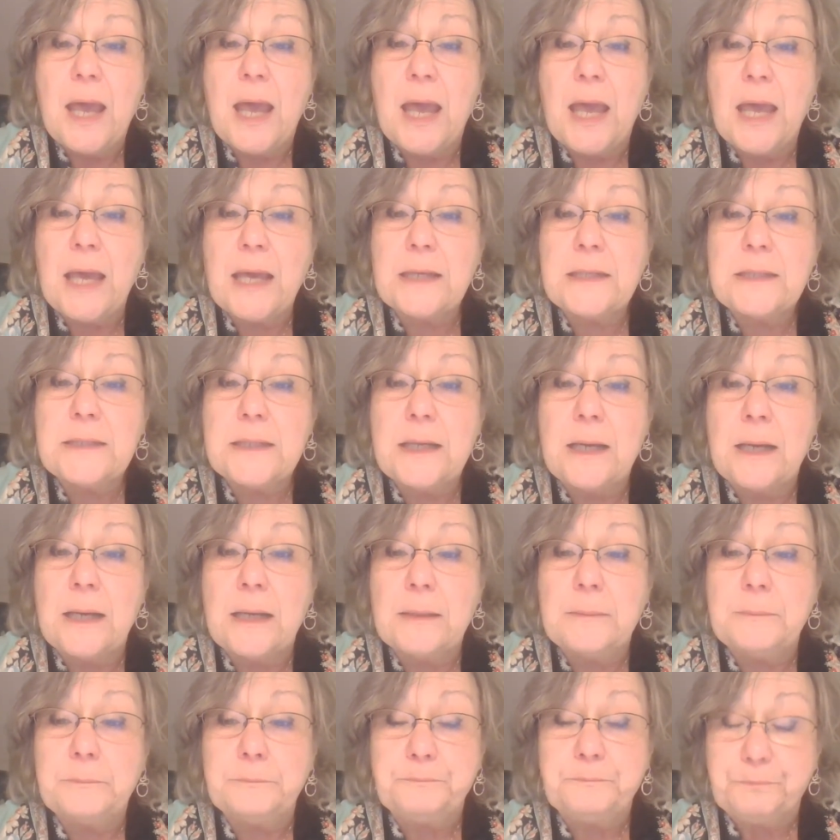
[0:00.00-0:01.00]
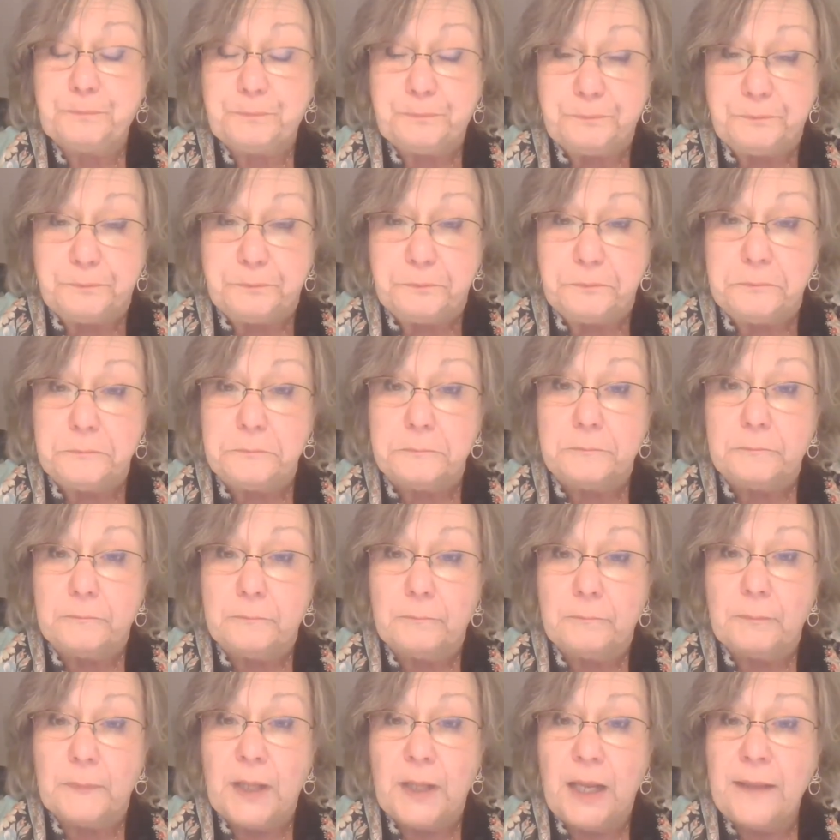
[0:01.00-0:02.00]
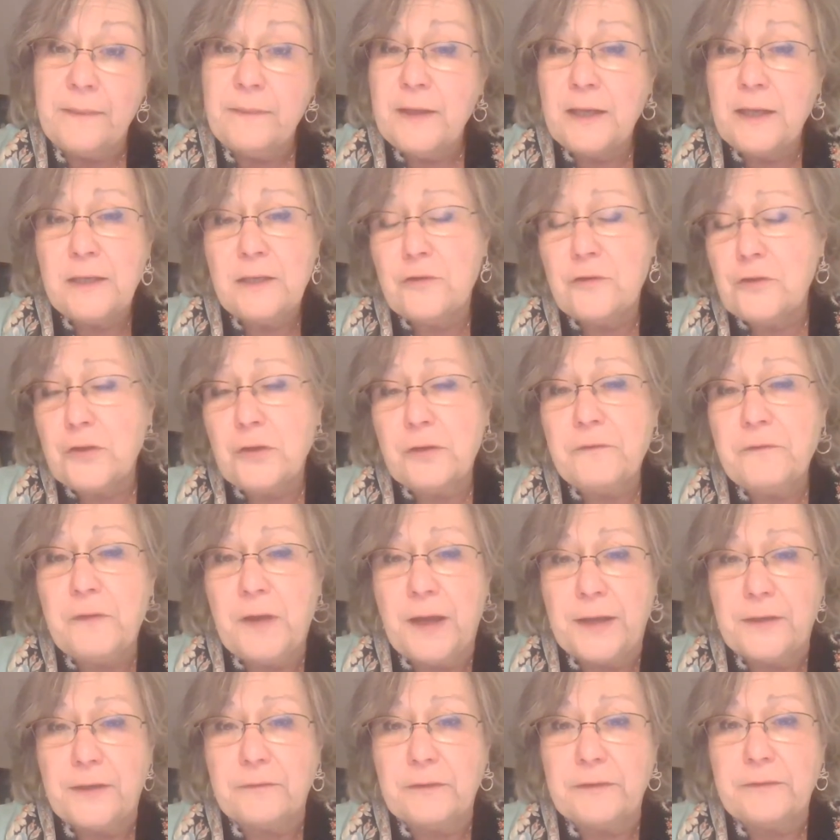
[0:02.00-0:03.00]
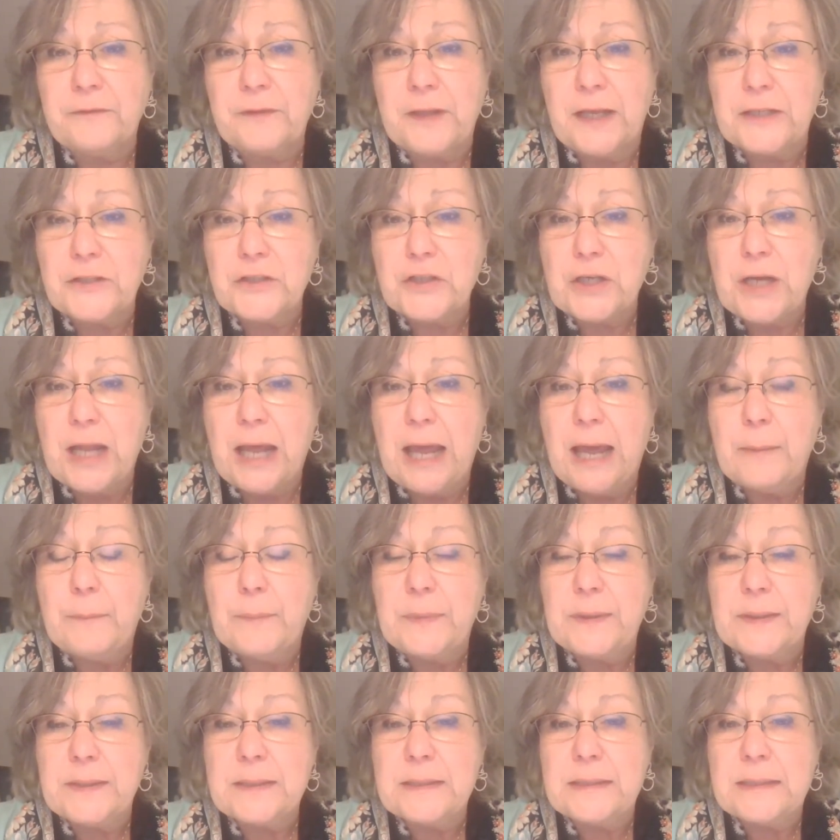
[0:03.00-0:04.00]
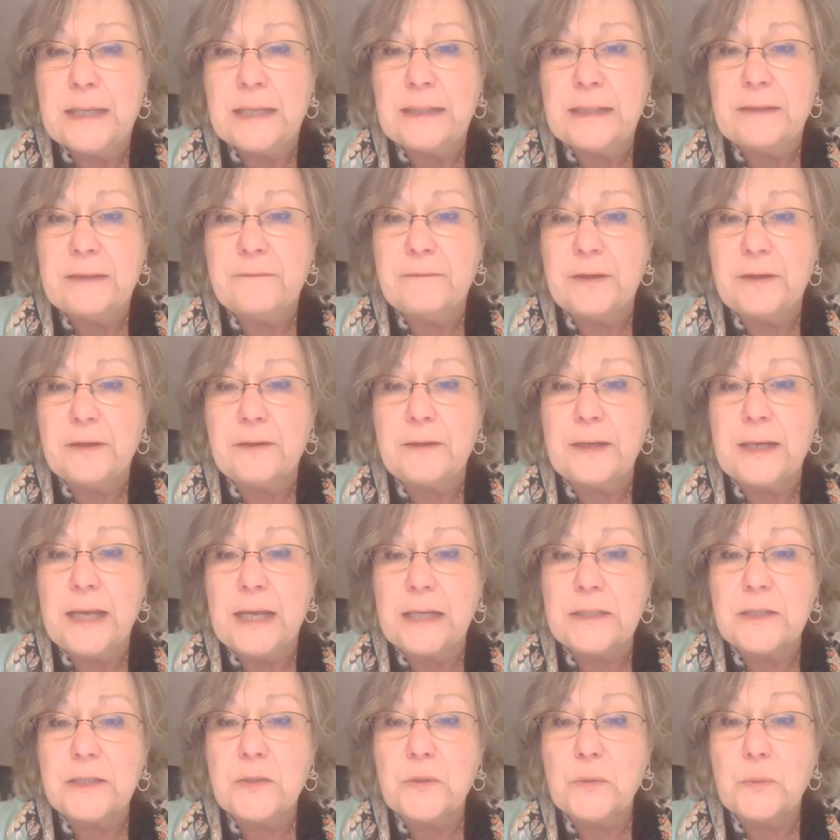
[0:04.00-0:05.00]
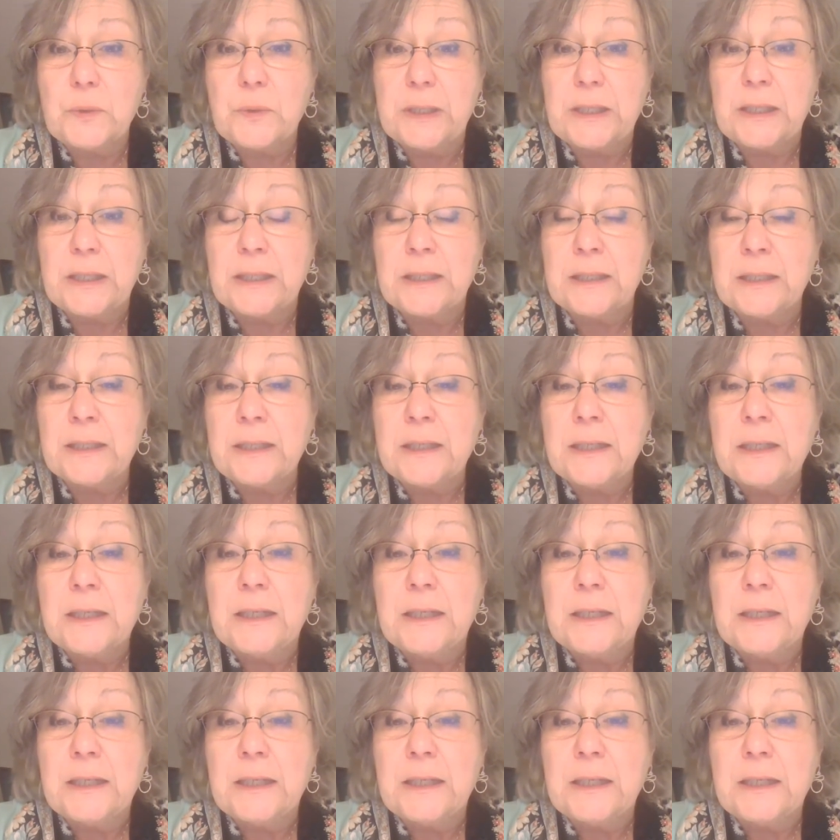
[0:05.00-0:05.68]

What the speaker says: And, um, and then your final reflection happens at the very end of the week.